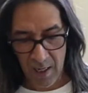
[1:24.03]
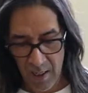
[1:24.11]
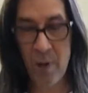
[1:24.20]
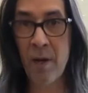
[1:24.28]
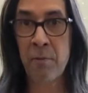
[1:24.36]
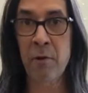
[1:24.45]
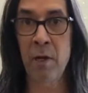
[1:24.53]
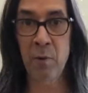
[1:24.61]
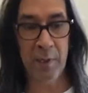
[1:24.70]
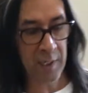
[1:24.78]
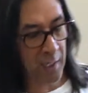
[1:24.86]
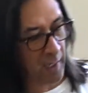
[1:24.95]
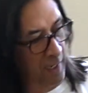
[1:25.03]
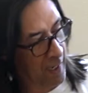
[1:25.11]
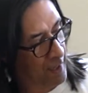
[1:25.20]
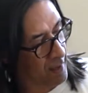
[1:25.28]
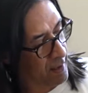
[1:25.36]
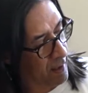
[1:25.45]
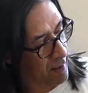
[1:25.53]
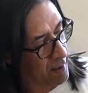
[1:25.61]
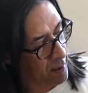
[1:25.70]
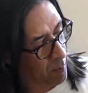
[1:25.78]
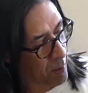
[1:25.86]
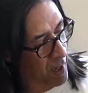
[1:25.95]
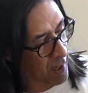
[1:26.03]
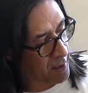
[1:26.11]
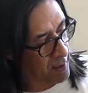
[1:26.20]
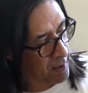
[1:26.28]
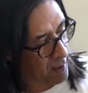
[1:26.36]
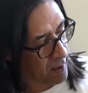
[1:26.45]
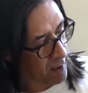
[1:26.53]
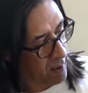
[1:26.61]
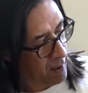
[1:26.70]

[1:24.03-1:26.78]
One upgrade we did is, these are Ponce